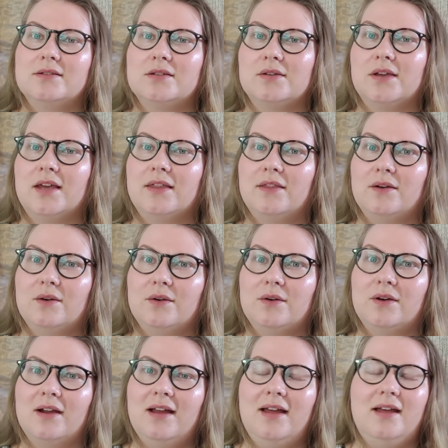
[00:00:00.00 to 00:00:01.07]

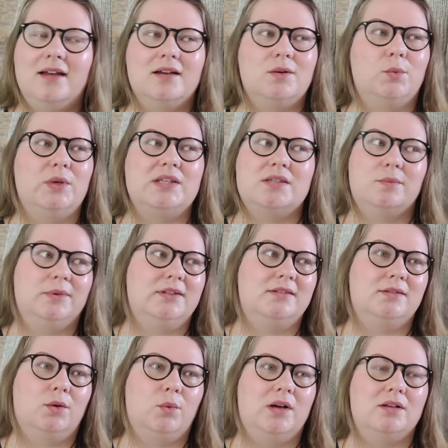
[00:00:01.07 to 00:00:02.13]
together. We
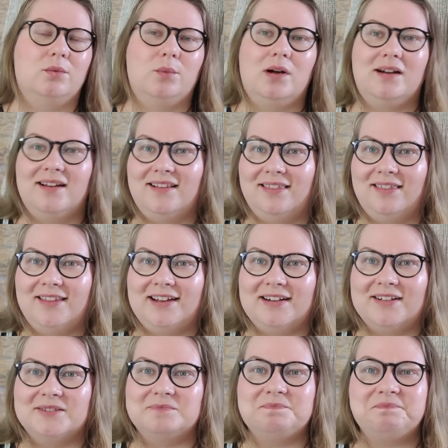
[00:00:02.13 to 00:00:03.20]
spent quite a while
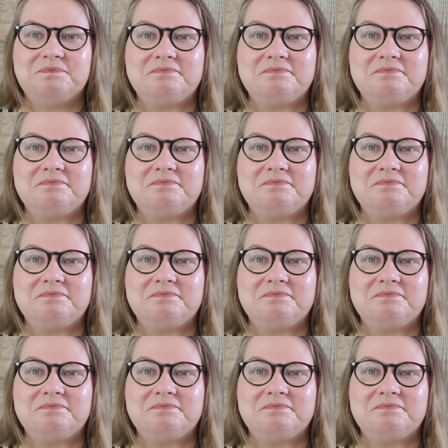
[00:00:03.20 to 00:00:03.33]
there